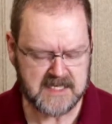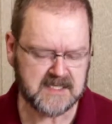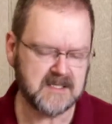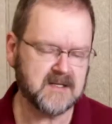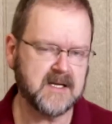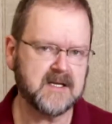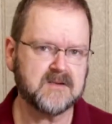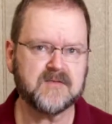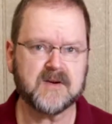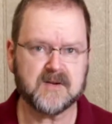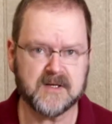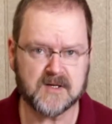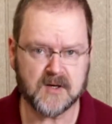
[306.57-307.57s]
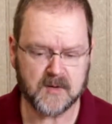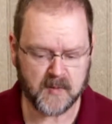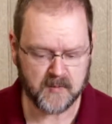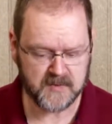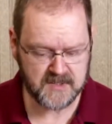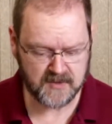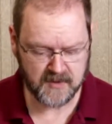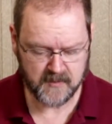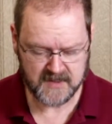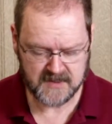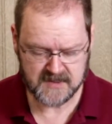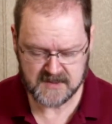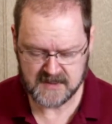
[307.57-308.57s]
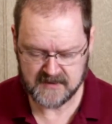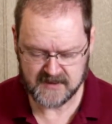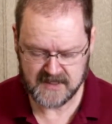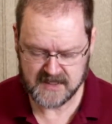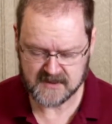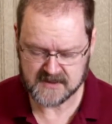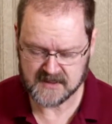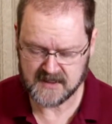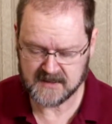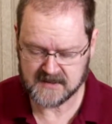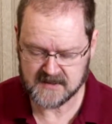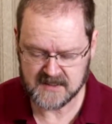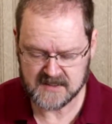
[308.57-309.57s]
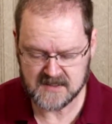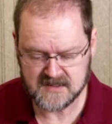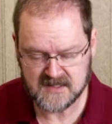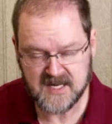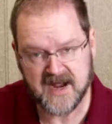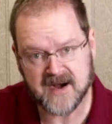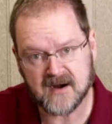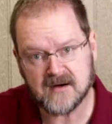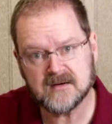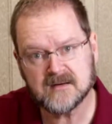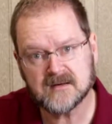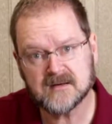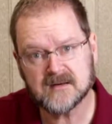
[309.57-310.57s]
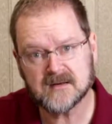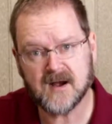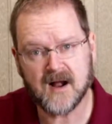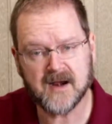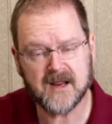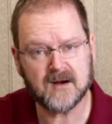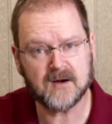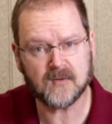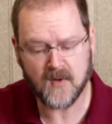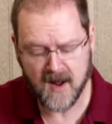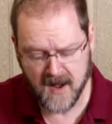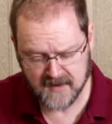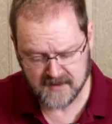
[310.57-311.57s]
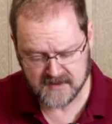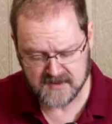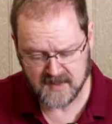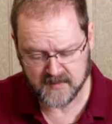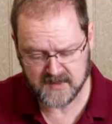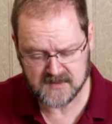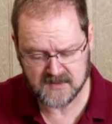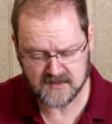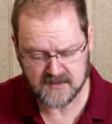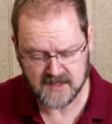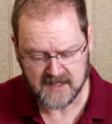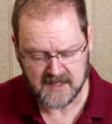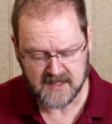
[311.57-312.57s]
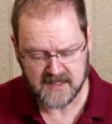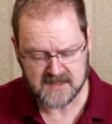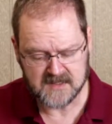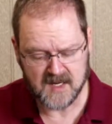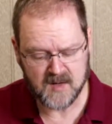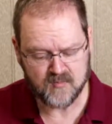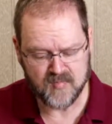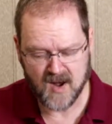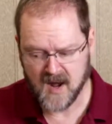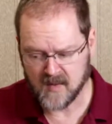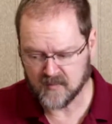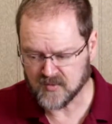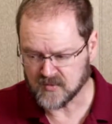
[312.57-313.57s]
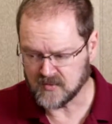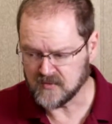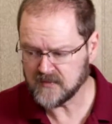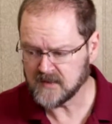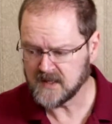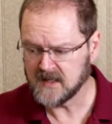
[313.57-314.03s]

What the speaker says: It's fairly durable material, but you see even here, it did tear, caught it on a rock or something, so it's not bomb-proof.